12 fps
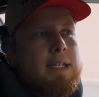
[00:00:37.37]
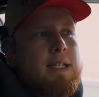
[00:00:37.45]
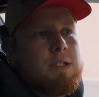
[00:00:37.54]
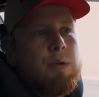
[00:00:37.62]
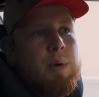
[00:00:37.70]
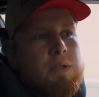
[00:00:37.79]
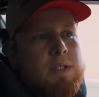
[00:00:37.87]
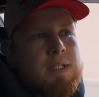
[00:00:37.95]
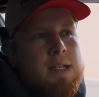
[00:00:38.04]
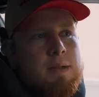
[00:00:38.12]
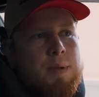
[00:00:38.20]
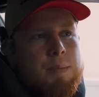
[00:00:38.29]
So most of
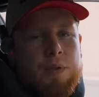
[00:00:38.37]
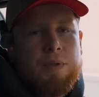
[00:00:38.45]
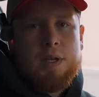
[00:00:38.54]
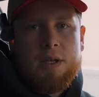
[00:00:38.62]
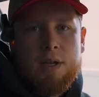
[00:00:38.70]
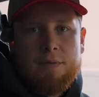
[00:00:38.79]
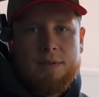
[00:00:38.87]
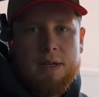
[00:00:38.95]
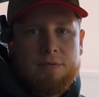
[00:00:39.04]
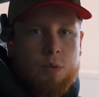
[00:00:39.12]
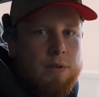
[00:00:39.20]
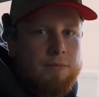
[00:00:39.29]
the time people think you have to
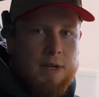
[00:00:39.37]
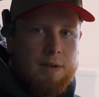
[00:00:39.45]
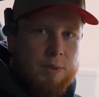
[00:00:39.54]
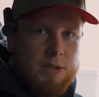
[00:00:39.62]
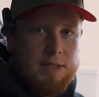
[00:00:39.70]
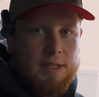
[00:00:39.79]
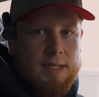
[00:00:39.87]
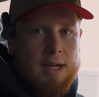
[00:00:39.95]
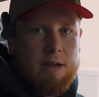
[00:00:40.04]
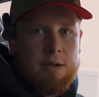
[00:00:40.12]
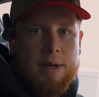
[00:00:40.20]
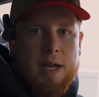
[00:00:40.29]
have 25%
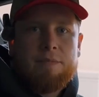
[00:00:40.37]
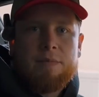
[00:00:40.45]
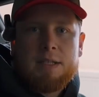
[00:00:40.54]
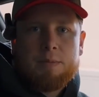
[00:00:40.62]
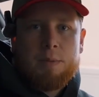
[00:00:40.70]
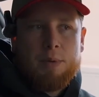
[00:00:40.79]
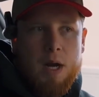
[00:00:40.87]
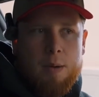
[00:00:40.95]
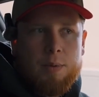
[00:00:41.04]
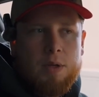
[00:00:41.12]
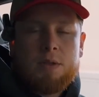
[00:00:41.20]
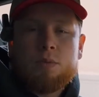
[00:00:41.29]
down to buy investment
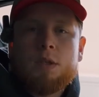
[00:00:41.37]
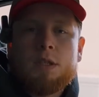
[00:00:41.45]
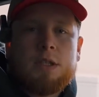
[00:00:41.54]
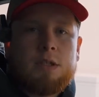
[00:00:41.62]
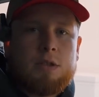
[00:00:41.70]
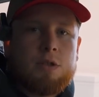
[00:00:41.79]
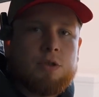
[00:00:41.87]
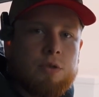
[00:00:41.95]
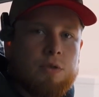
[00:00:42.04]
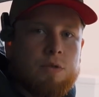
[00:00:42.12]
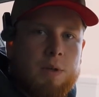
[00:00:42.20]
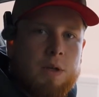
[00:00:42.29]
properties, which is
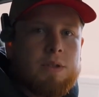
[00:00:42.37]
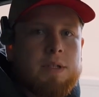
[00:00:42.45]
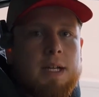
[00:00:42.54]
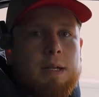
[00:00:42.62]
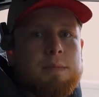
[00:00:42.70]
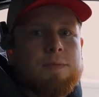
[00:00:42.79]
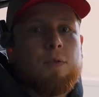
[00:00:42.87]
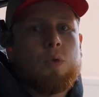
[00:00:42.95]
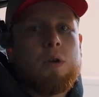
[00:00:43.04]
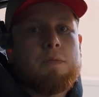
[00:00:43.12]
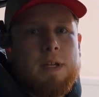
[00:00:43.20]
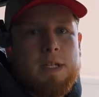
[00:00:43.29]
true most times
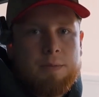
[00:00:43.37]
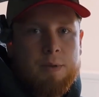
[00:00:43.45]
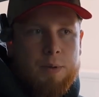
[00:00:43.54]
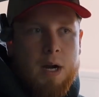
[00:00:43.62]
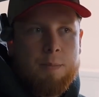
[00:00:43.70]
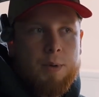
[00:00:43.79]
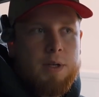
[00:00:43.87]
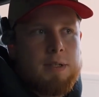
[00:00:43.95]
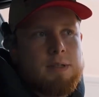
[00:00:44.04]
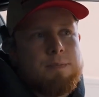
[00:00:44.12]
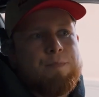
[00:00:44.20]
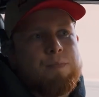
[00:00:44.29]
for investment
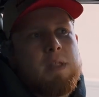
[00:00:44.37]
properties.